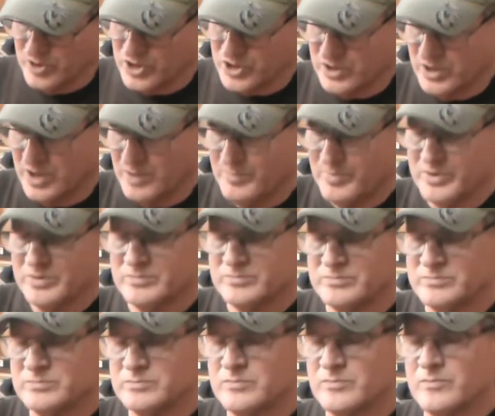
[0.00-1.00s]
push it up
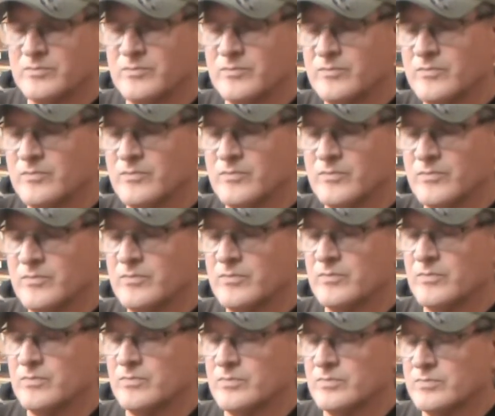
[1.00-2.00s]

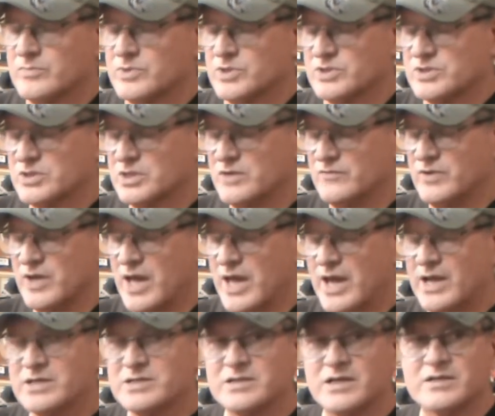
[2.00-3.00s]
just to give you
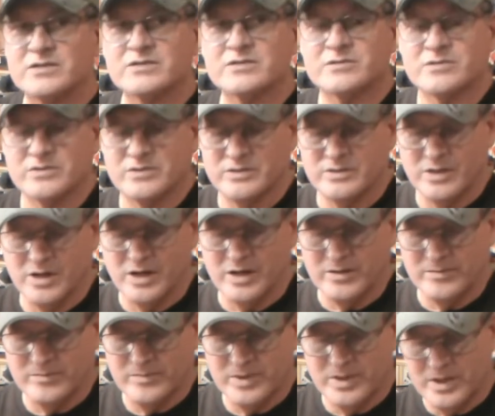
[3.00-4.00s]
access to the
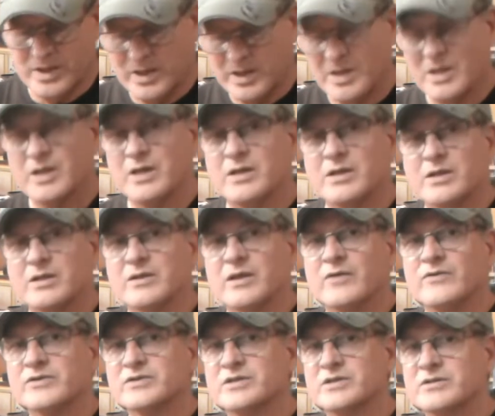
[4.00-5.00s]
nut.
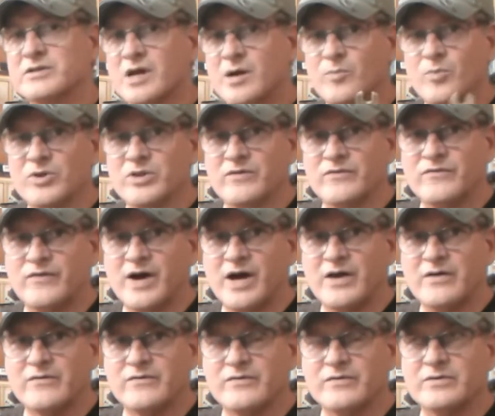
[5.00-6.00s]
Now this did come with a
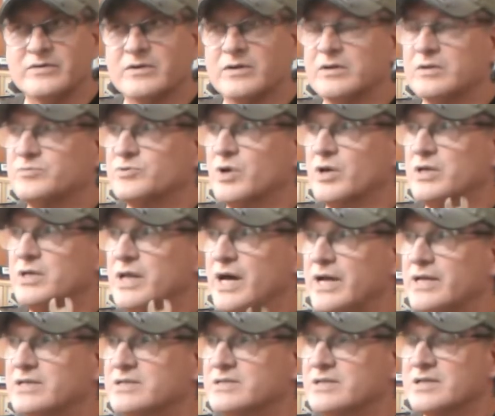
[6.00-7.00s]
5, I'm sorry,
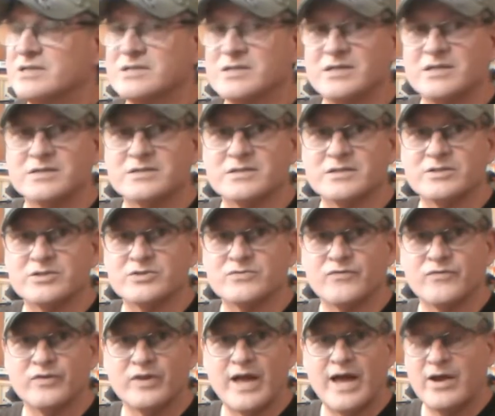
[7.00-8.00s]
9 16 inch
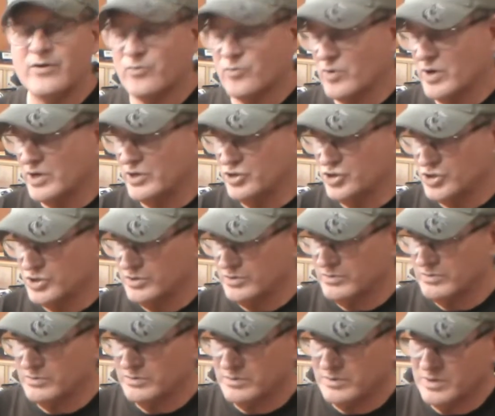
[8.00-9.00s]
flat wrench
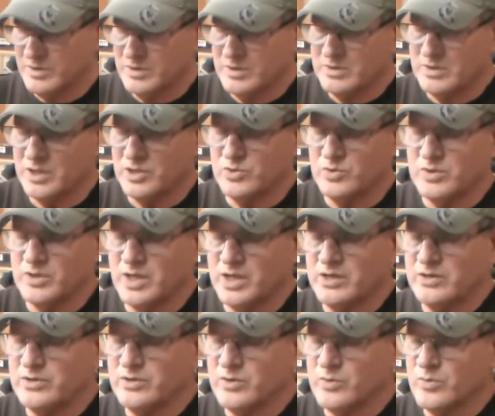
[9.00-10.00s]
that you can
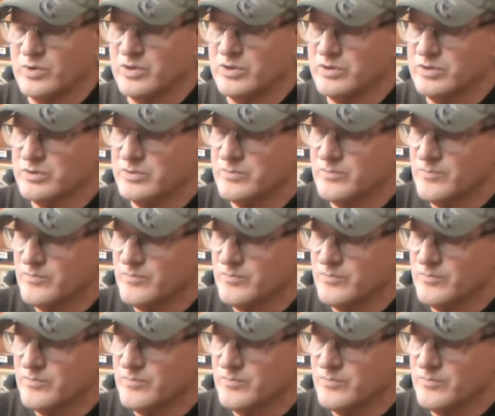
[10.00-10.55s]
get in here with.